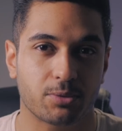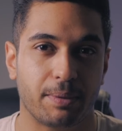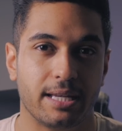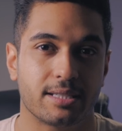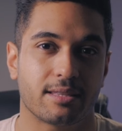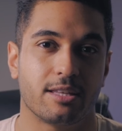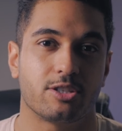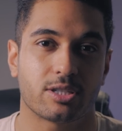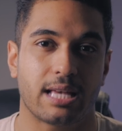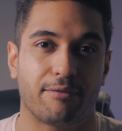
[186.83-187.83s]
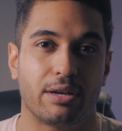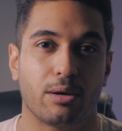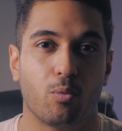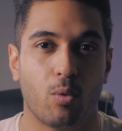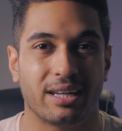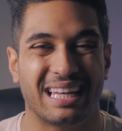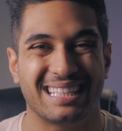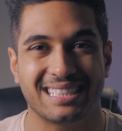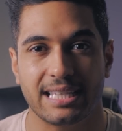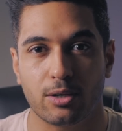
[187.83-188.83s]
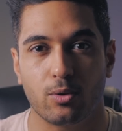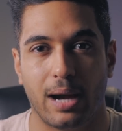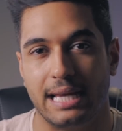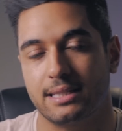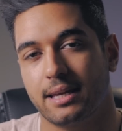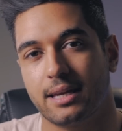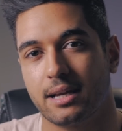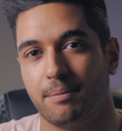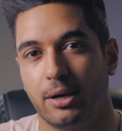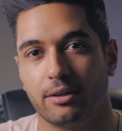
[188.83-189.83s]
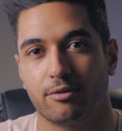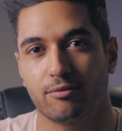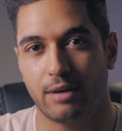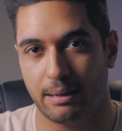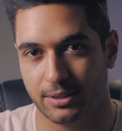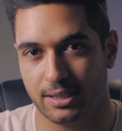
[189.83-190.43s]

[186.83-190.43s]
speeds than just having one single eight gigabyte RAM